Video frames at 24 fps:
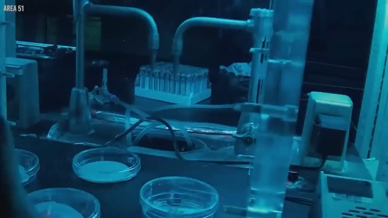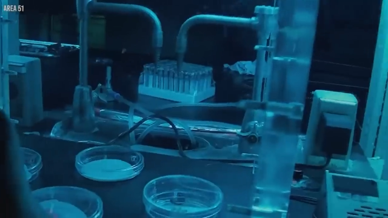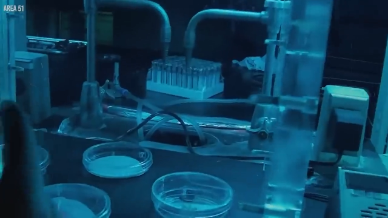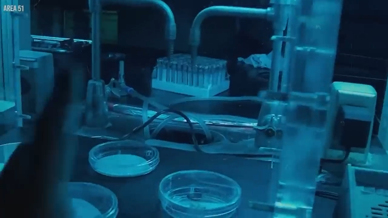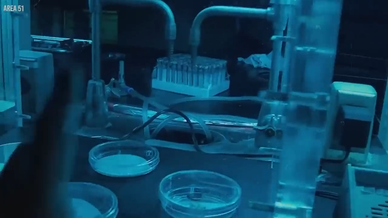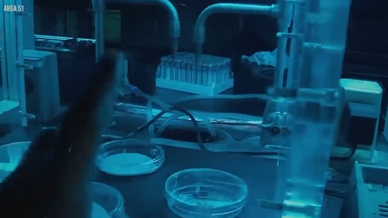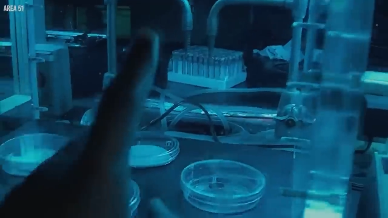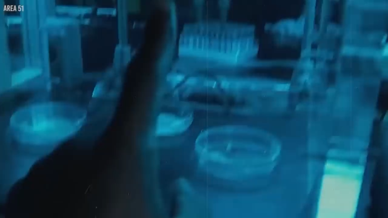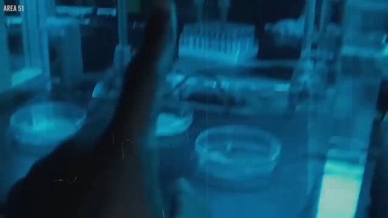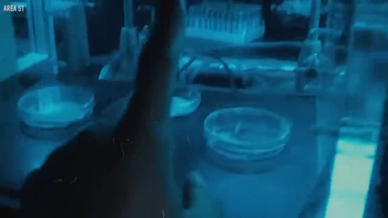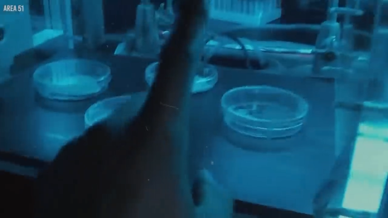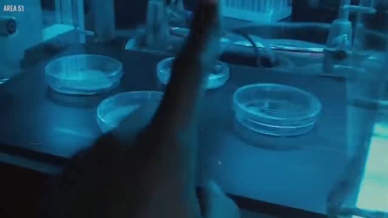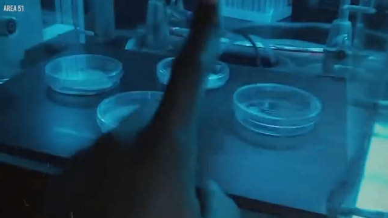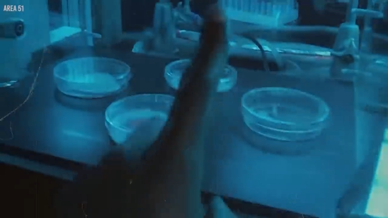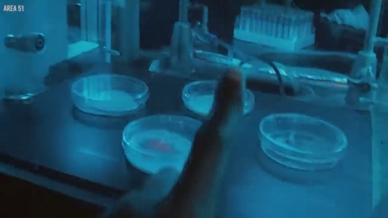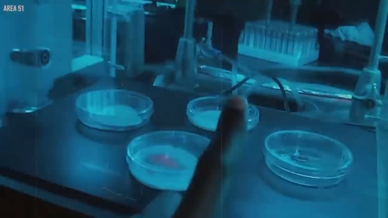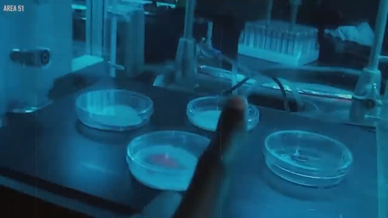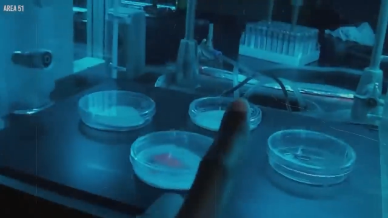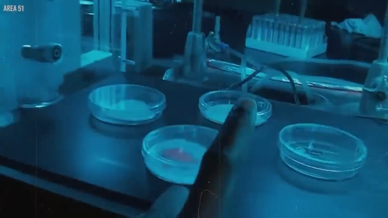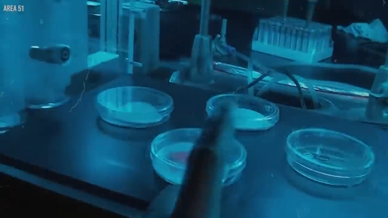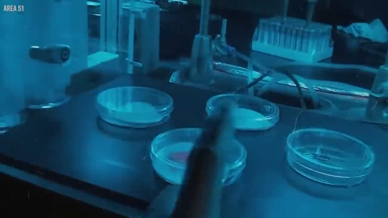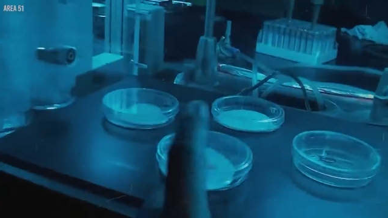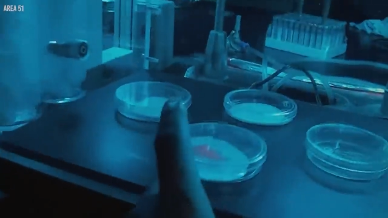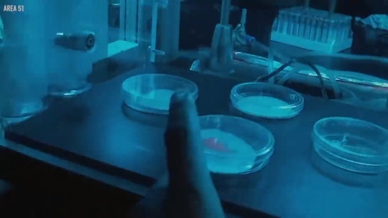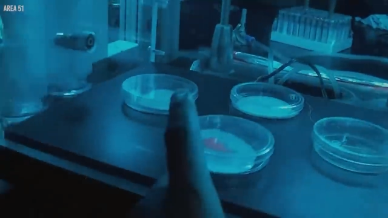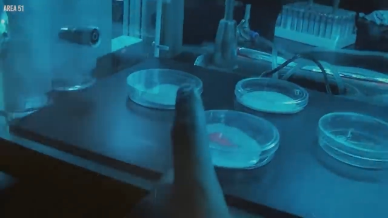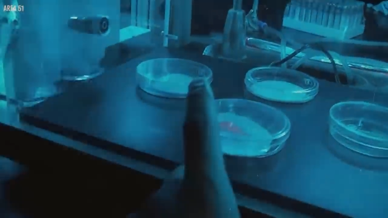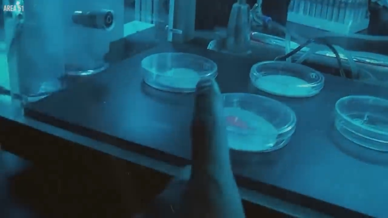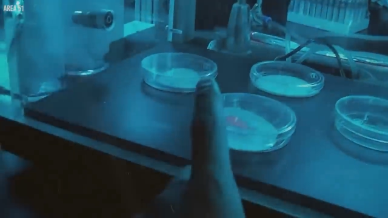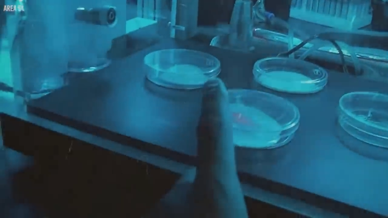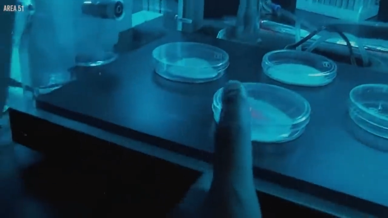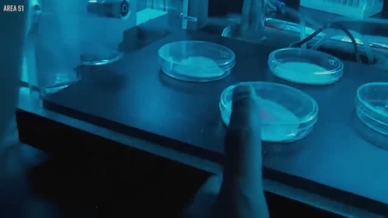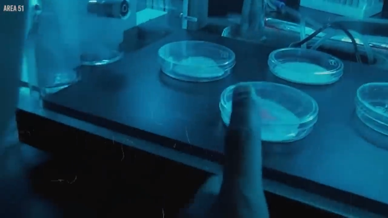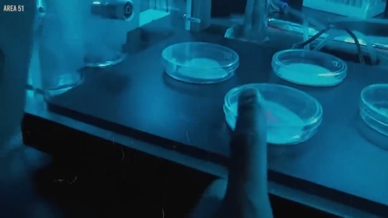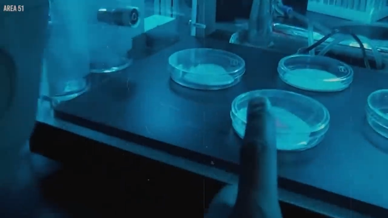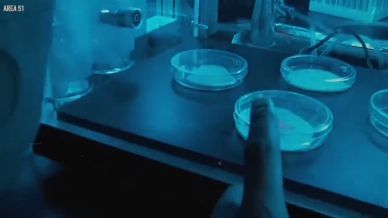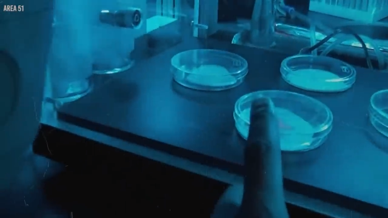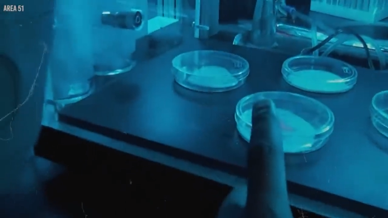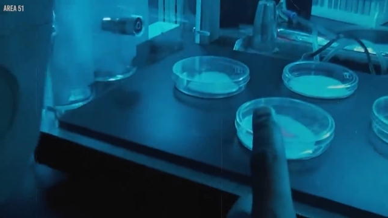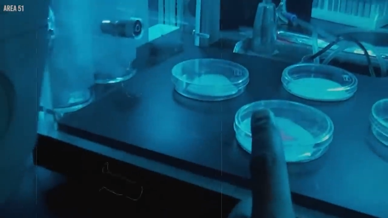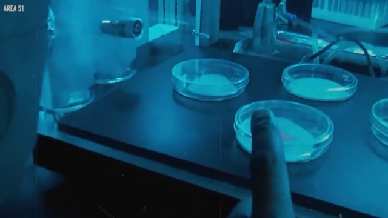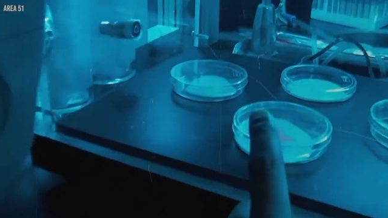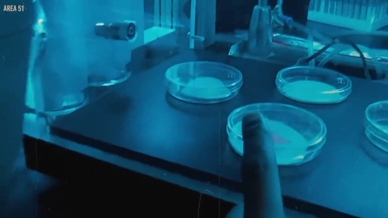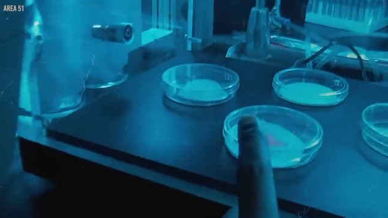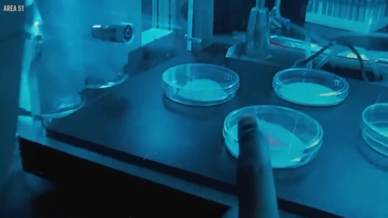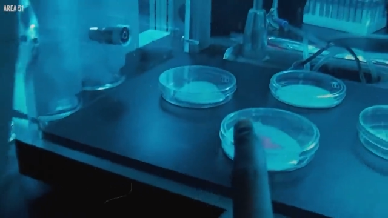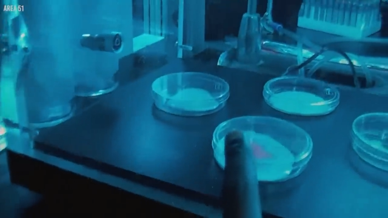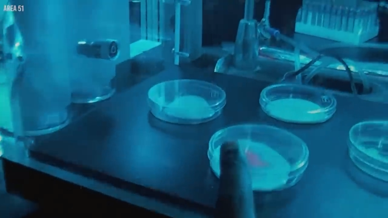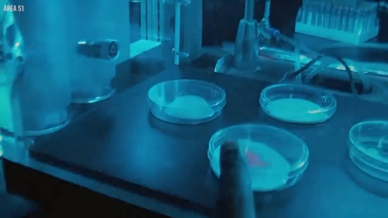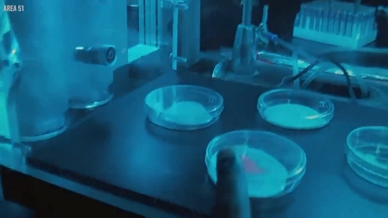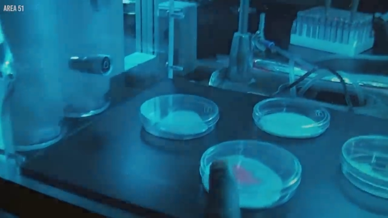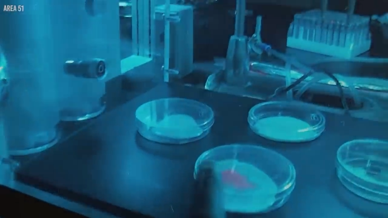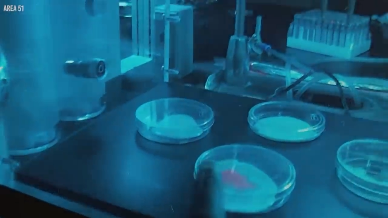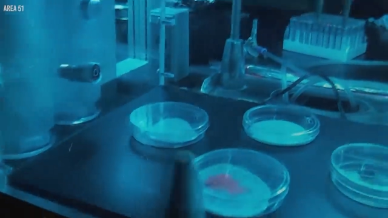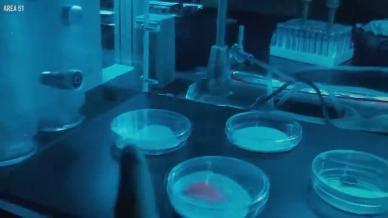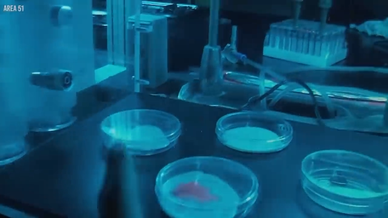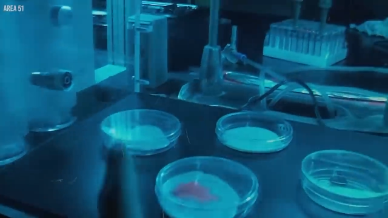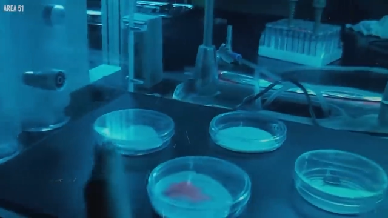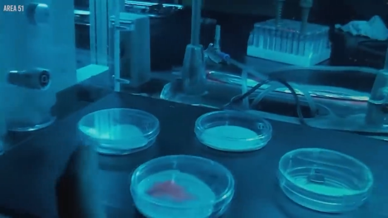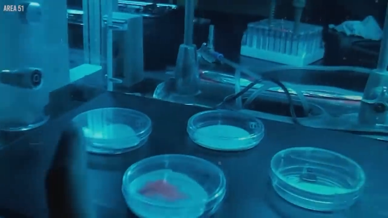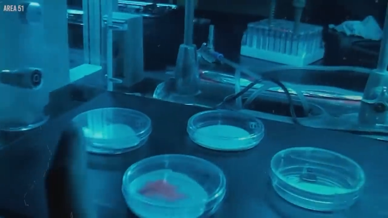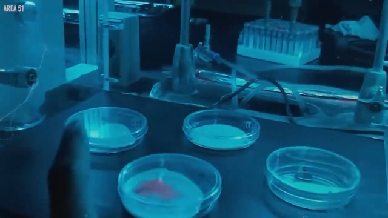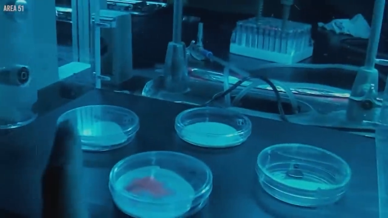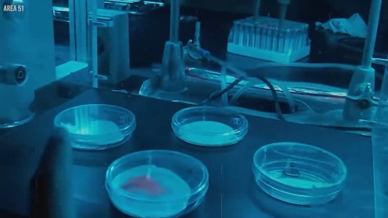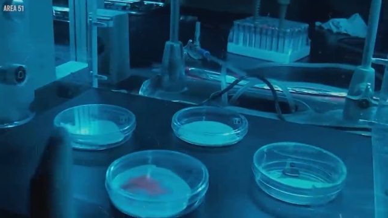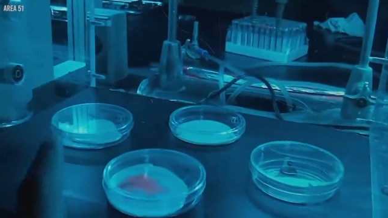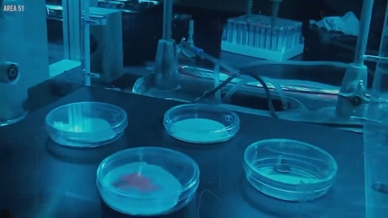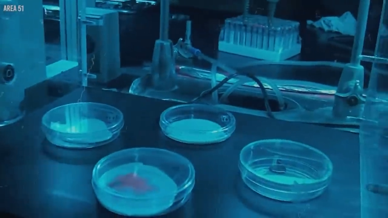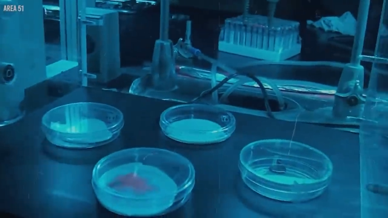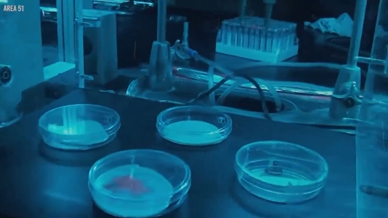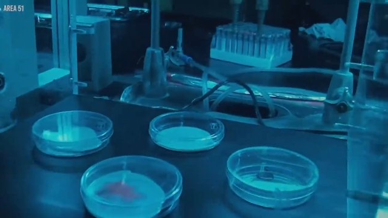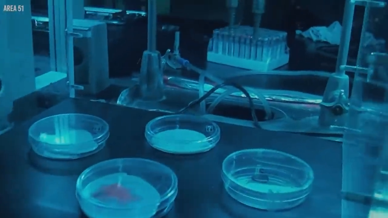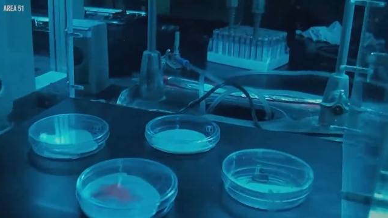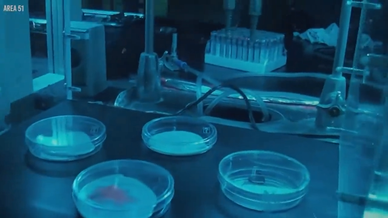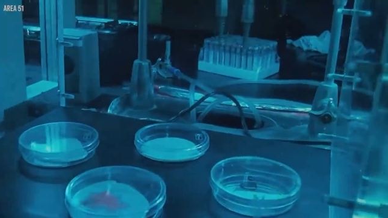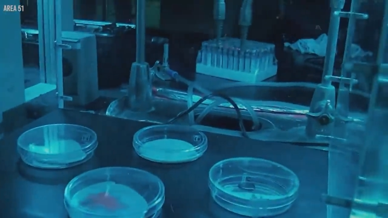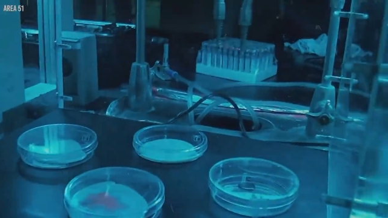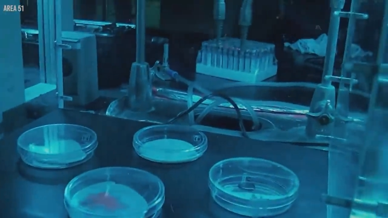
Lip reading: Nobody's mouth can be seen.